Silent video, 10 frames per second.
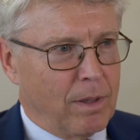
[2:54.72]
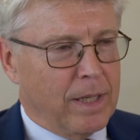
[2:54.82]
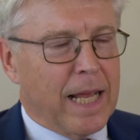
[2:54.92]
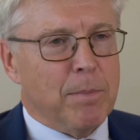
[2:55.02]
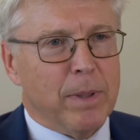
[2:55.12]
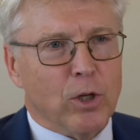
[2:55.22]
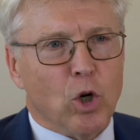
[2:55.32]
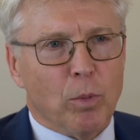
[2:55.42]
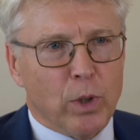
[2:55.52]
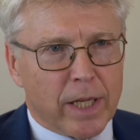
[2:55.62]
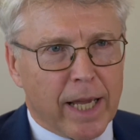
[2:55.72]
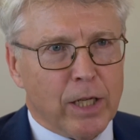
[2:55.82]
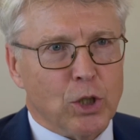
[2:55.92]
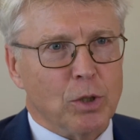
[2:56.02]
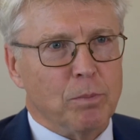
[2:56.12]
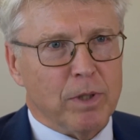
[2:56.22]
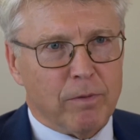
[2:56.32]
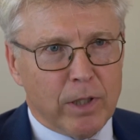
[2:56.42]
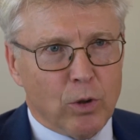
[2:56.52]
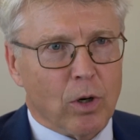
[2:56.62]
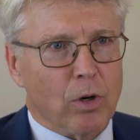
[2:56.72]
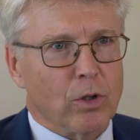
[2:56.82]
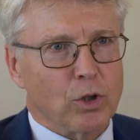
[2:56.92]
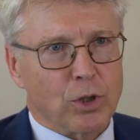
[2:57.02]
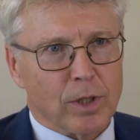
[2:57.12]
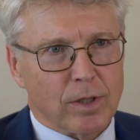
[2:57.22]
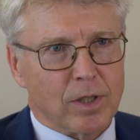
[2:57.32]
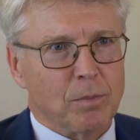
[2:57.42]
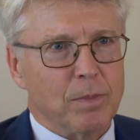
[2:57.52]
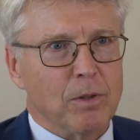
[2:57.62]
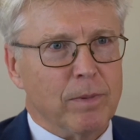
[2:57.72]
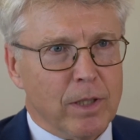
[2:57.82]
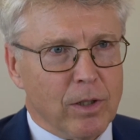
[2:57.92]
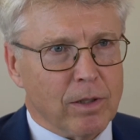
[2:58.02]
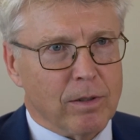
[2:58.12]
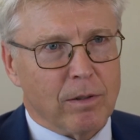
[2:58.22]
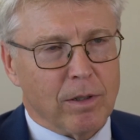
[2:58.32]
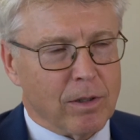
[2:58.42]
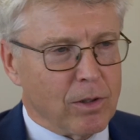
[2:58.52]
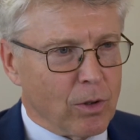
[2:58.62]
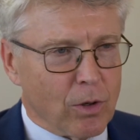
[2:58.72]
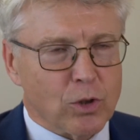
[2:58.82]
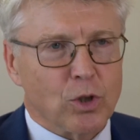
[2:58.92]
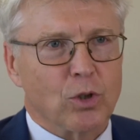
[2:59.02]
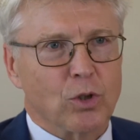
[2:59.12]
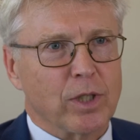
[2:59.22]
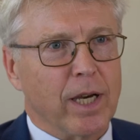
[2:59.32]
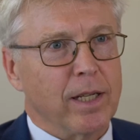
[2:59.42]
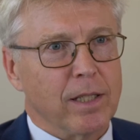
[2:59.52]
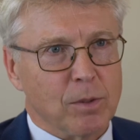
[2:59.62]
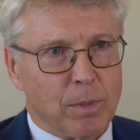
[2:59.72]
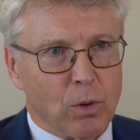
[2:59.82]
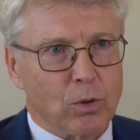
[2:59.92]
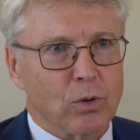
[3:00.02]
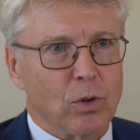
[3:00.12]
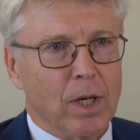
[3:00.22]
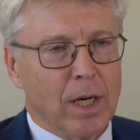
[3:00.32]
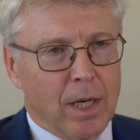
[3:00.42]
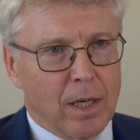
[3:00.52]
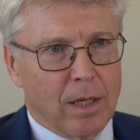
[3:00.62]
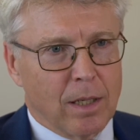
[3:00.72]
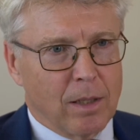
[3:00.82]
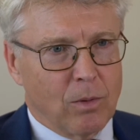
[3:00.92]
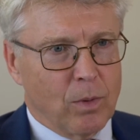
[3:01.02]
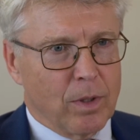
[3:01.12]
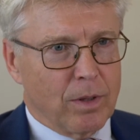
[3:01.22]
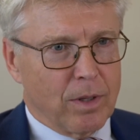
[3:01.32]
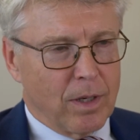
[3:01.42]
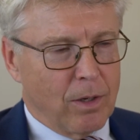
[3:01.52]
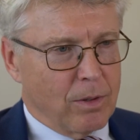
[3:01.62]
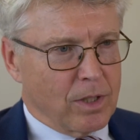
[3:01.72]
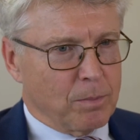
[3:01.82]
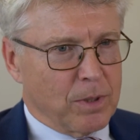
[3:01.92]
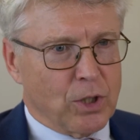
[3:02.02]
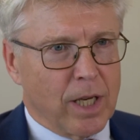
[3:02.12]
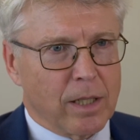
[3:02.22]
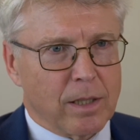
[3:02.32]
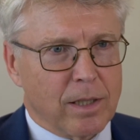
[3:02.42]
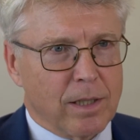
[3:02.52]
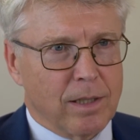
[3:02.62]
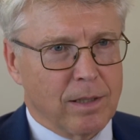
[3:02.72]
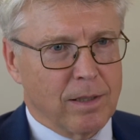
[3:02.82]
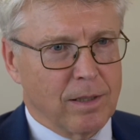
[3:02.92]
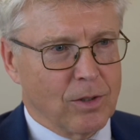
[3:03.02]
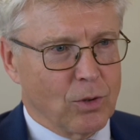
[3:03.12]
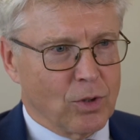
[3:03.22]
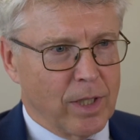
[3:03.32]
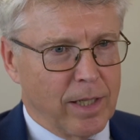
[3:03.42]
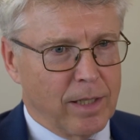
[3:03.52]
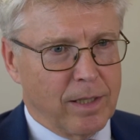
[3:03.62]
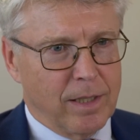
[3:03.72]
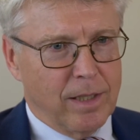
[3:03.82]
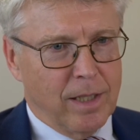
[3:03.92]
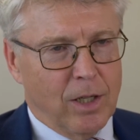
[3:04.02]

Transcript: enabling communication between neurologists, between uh, neurologic societies, but also uh, with our specialty society